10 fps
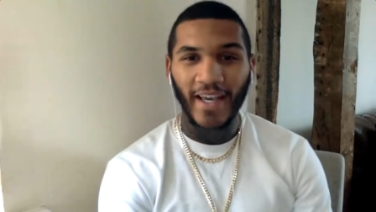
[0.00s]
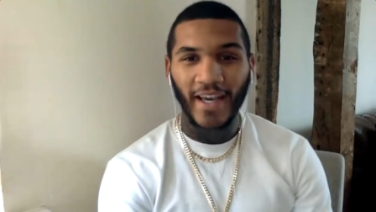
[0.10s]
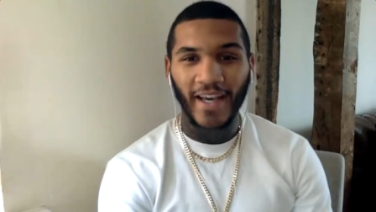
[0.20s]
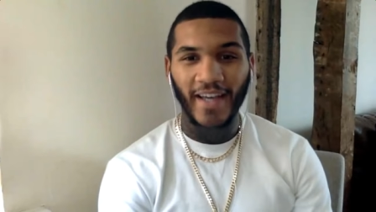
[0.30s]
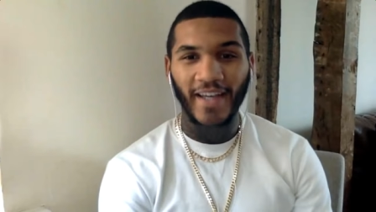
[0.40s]

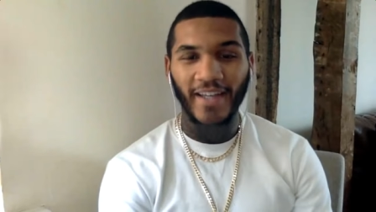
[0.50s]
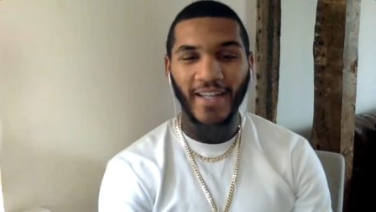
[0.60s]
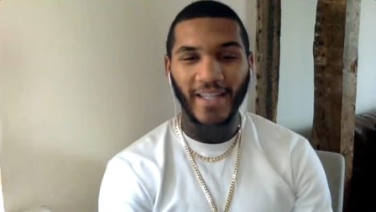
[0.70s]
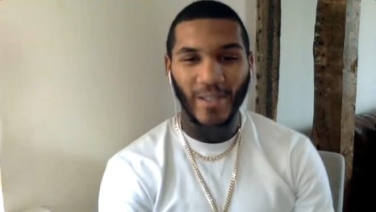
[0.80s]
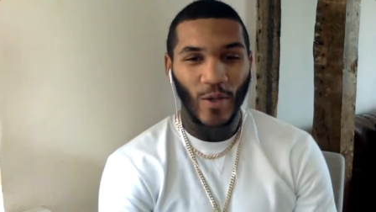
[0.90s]

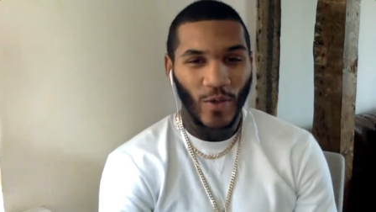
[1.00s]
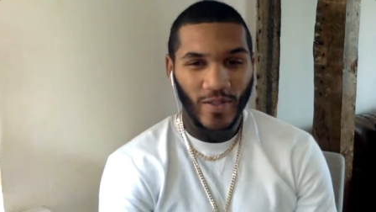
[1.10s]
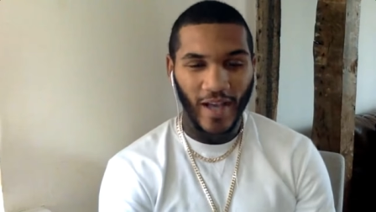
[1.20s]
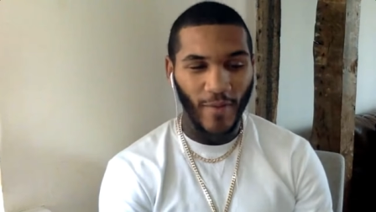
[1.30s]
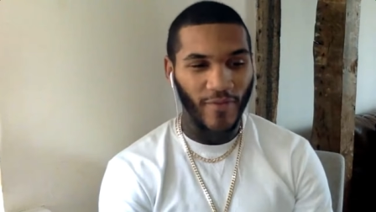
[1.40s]
and this
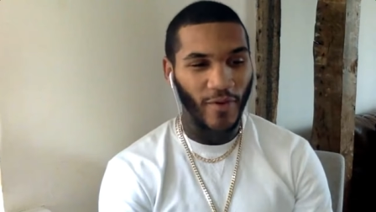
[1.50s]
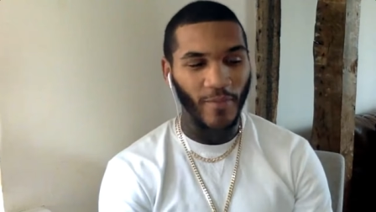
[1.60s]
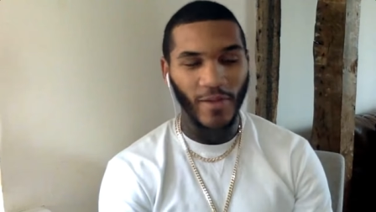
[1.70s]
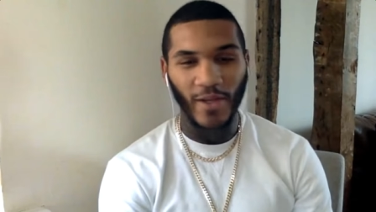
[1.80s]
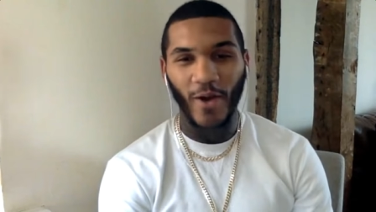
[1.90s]
looks come
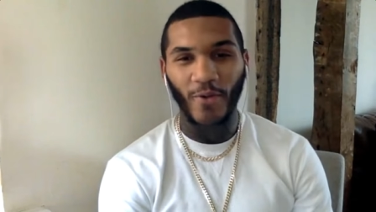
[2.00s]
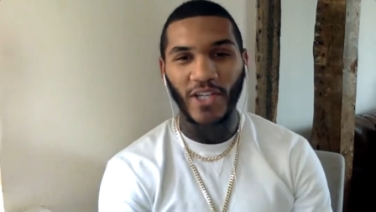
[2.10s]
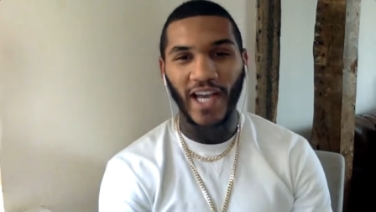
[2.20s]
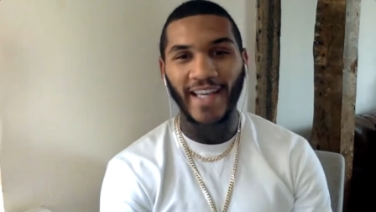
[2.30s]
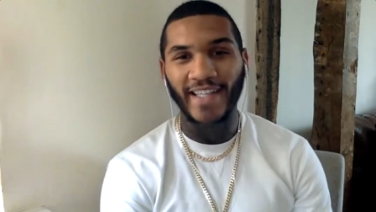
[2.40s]
from, the gold
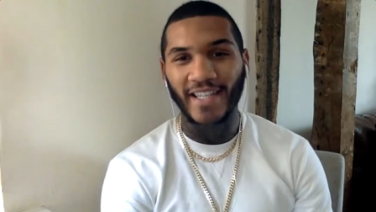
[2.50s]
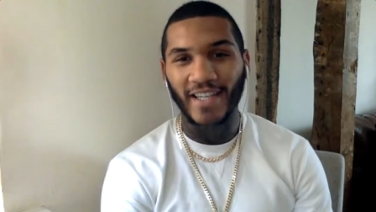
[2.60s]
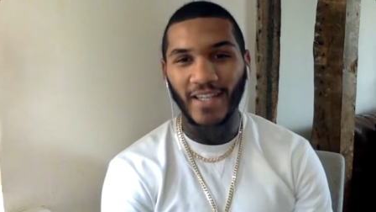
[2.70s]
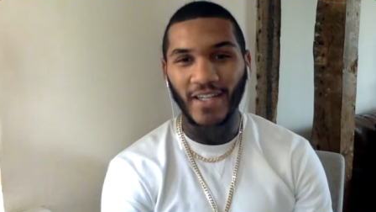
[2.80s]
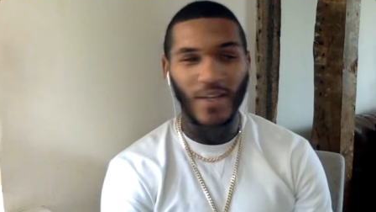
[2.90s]
chains
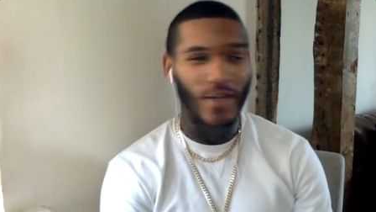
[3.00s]
and